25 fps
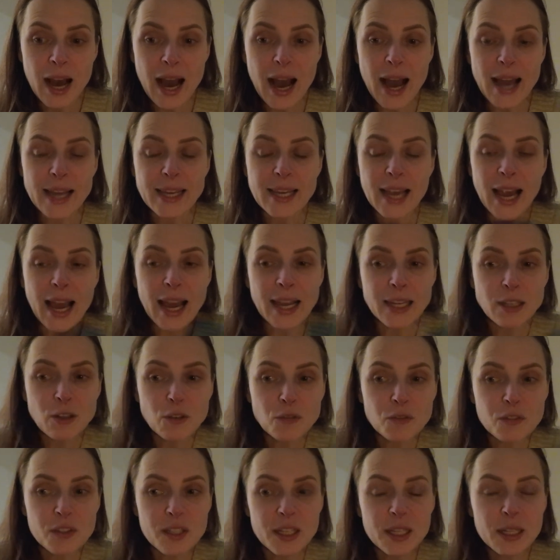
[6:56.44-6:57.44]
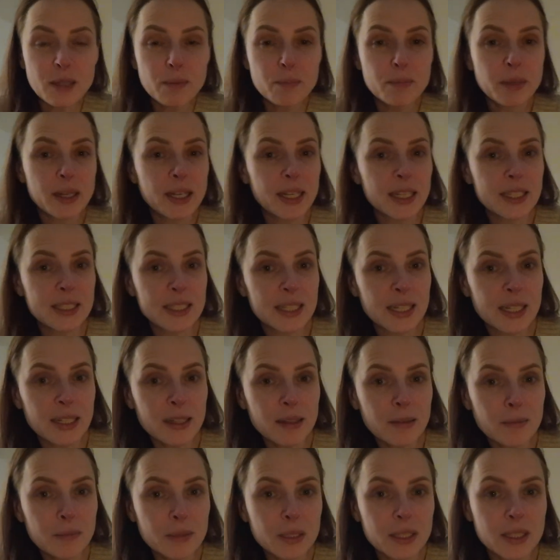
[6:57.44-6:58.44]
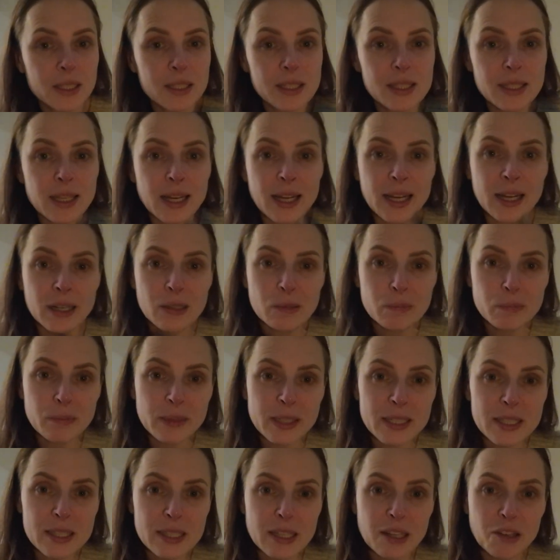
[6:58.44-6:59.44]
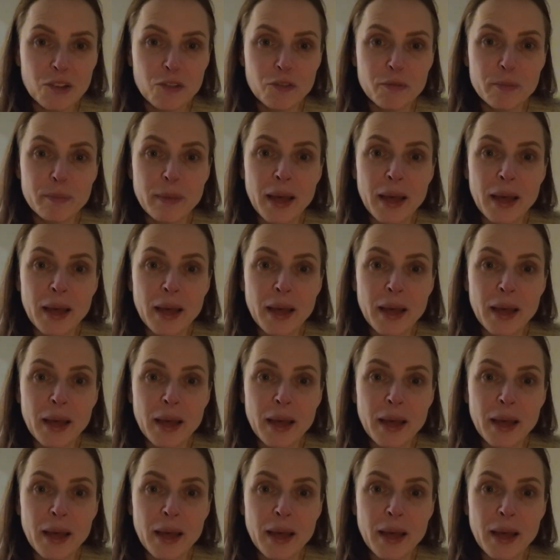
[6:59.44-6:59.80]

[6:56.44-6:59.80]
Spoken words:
I kind of did, but I didn't, because I held myself